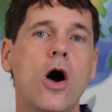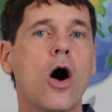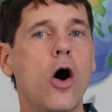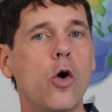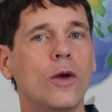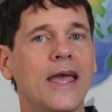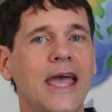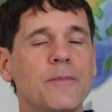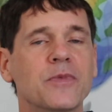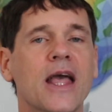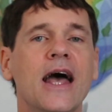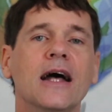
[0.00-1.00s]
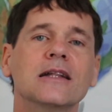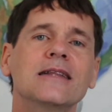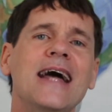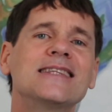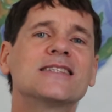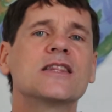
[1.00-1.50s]
Okay,
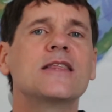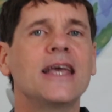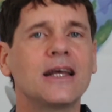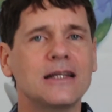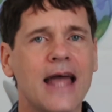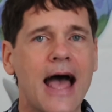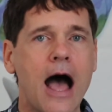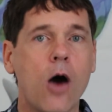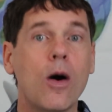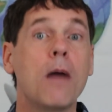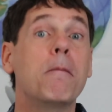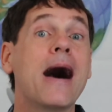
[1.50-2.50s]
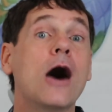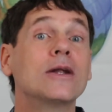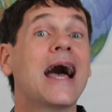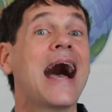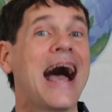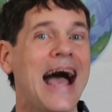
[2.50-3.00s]
let's think now
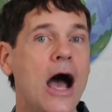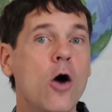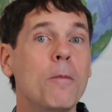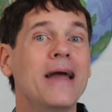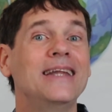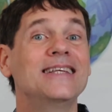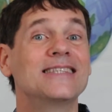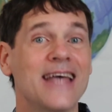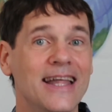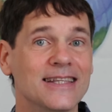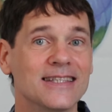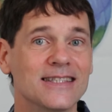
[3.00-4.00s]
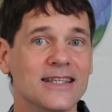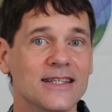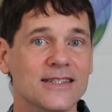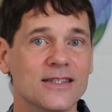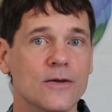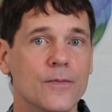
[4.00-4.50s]
about how many
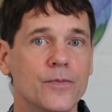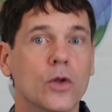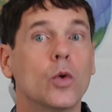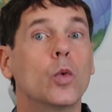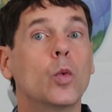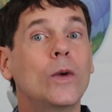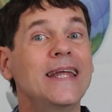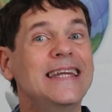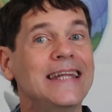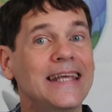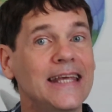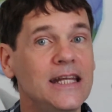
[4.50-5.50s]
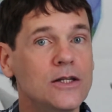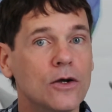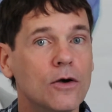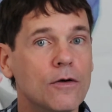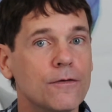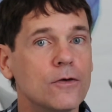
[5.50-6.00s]
sentences we need
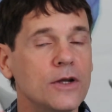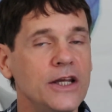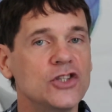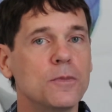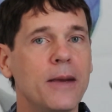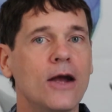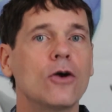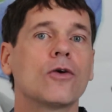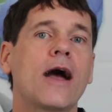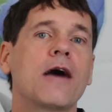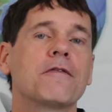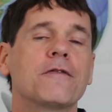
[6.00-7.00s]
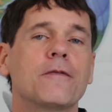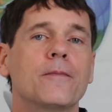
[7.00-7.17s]
for each paragraph.